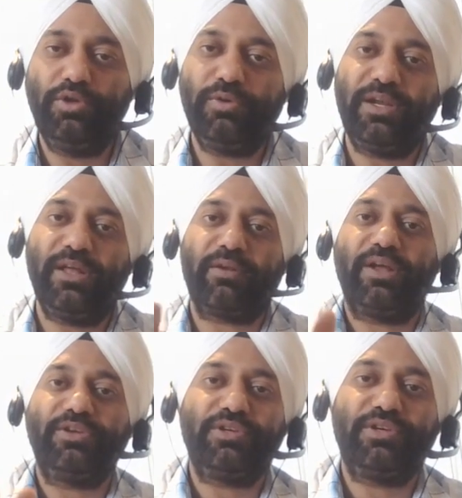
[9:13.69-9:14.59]
you're in a
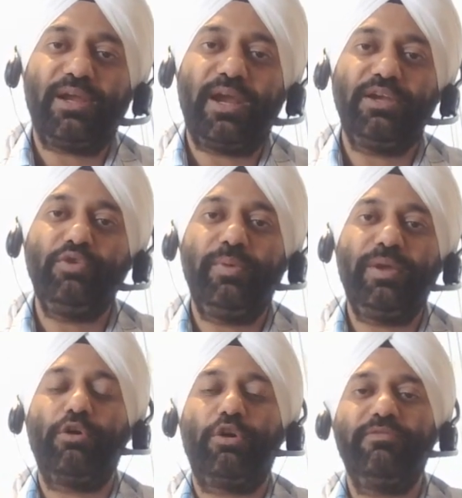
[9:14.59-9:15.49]
rush and you
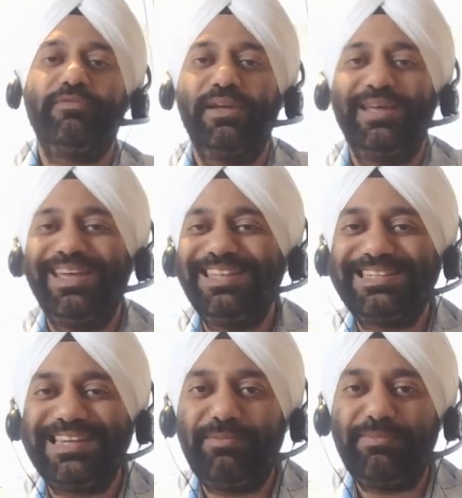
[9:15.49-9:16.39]
make a lot of
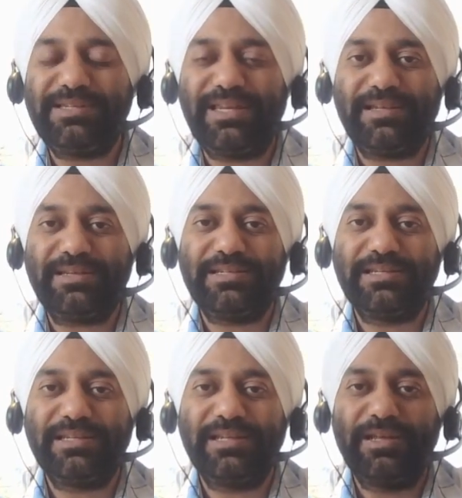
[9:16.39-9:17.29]
silly
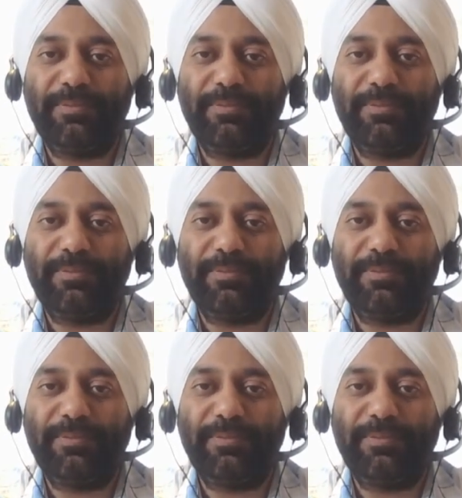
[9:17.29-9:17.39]
mistakes.